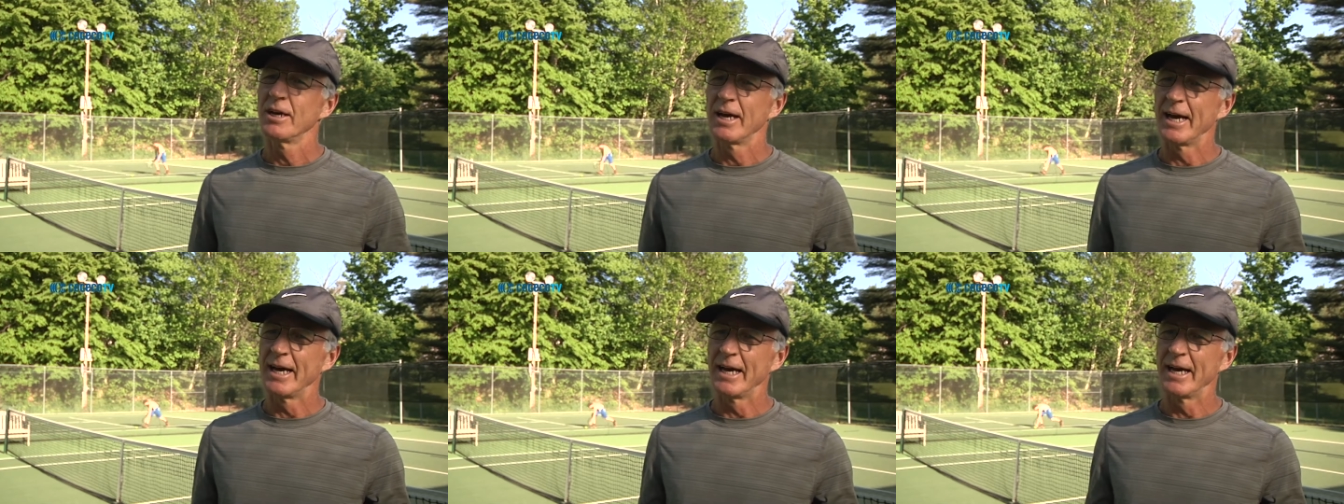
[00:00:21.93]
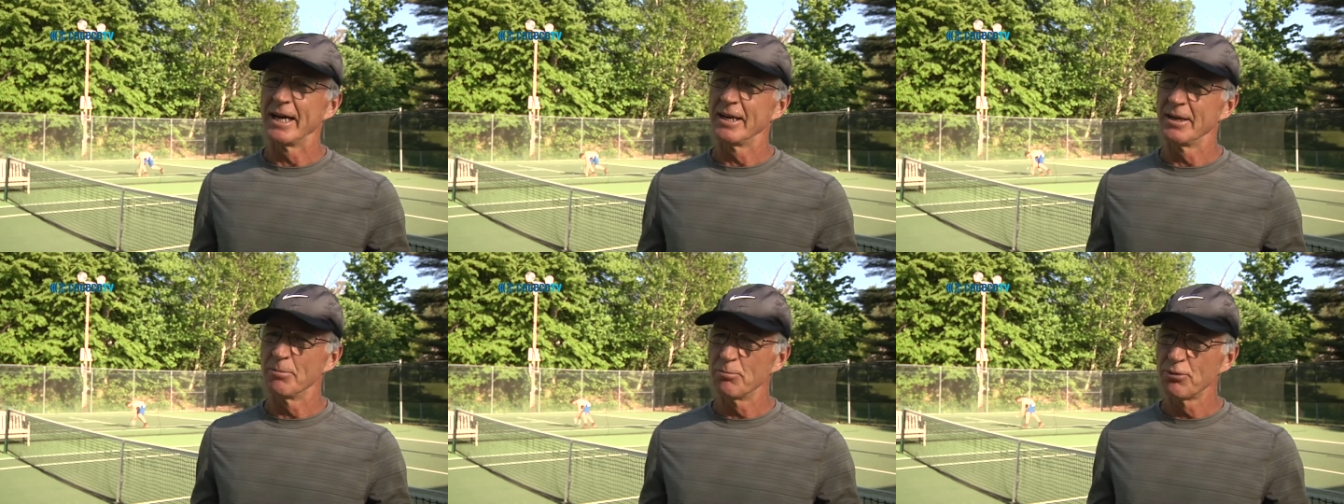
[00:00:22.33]

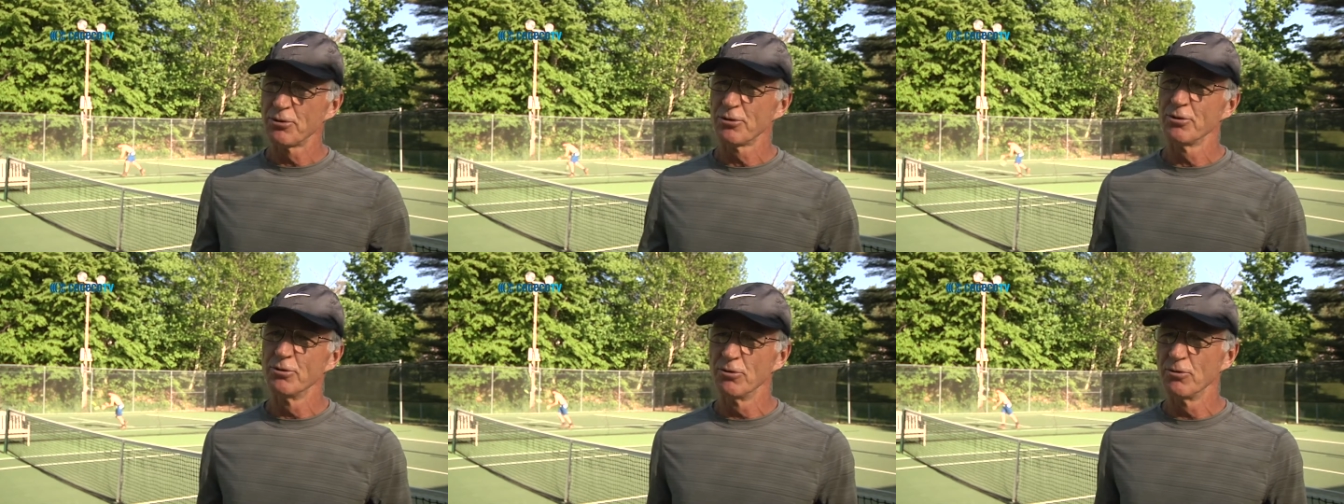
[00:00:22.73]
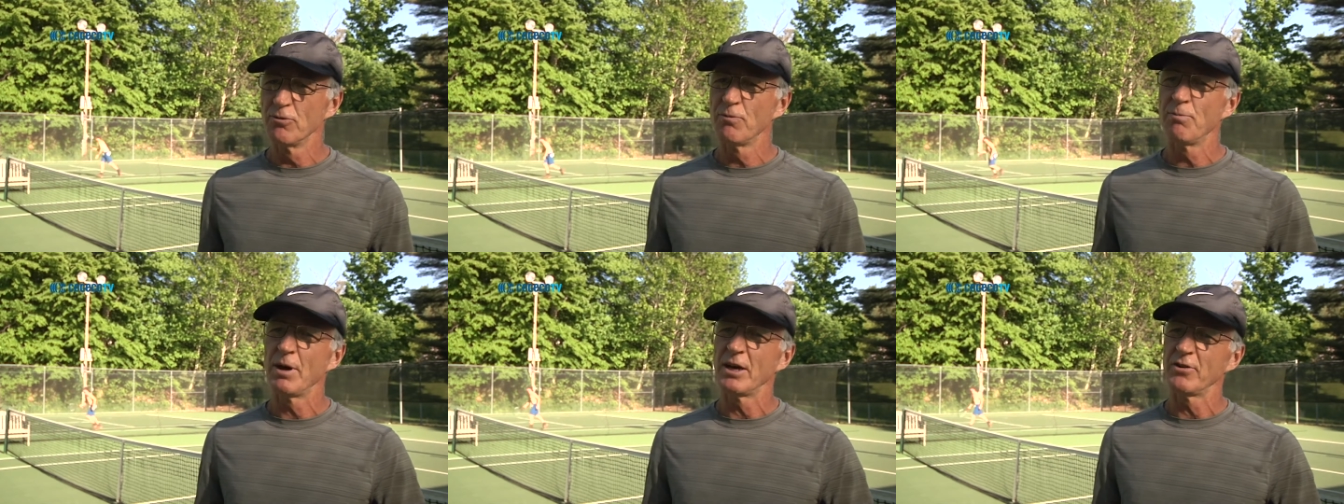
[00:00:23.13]
and
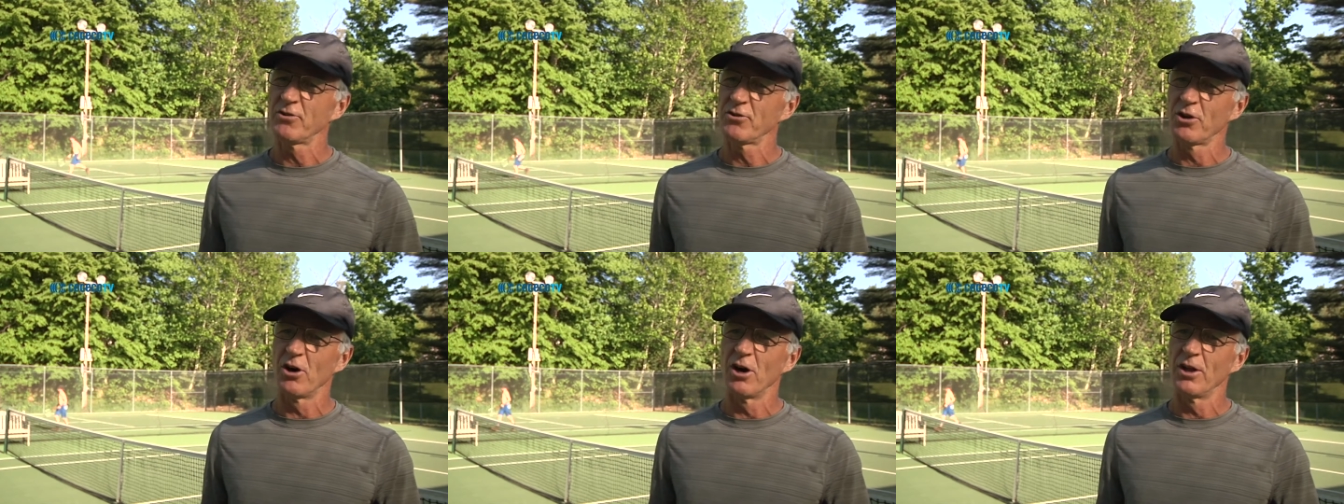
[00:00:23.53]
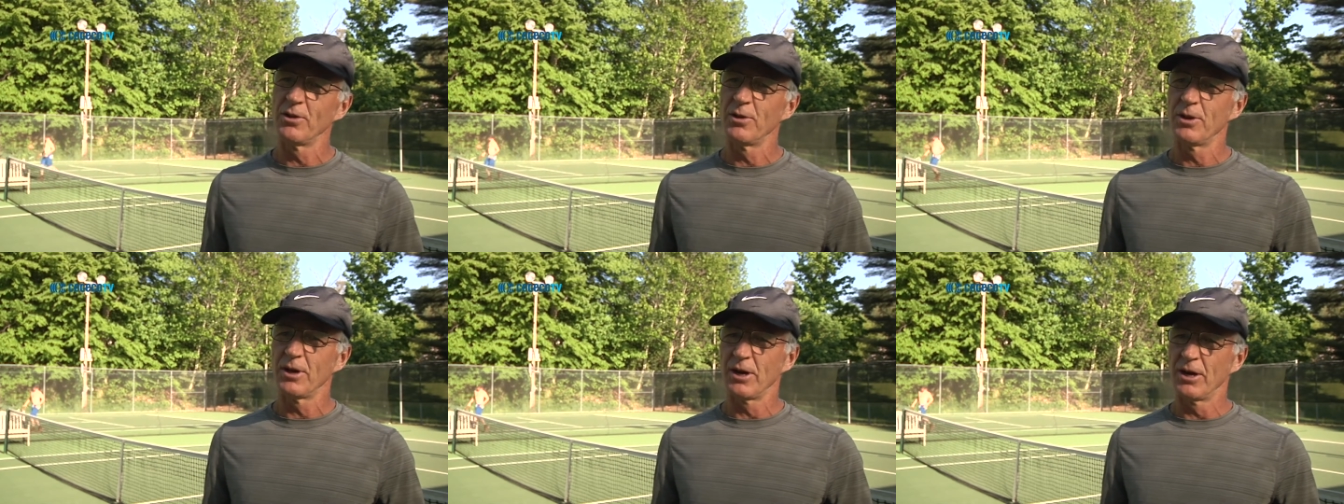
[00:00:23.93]
improve based
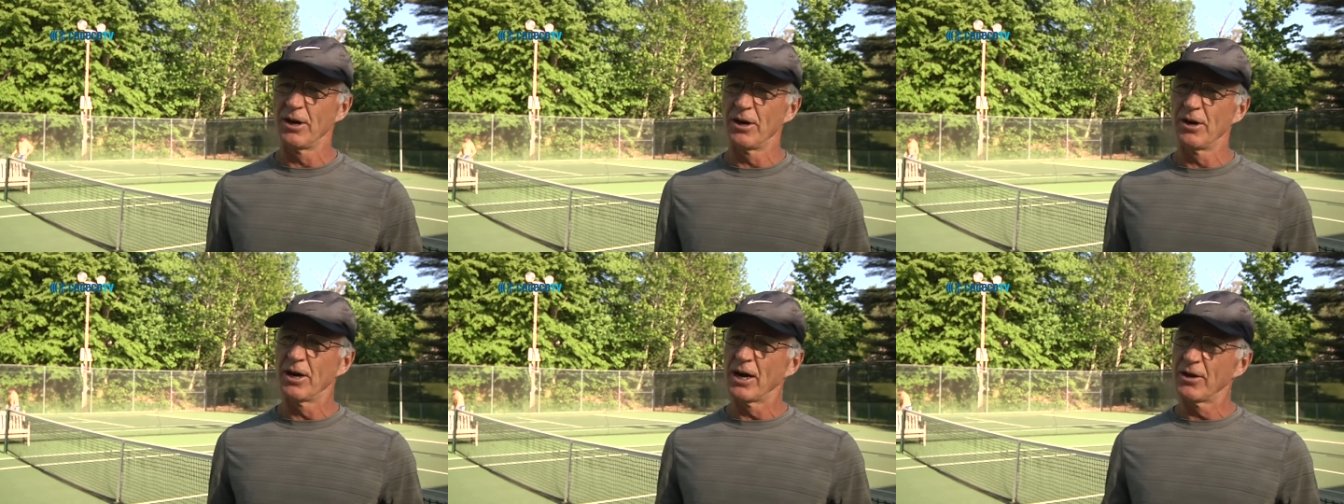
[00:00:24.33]
on their,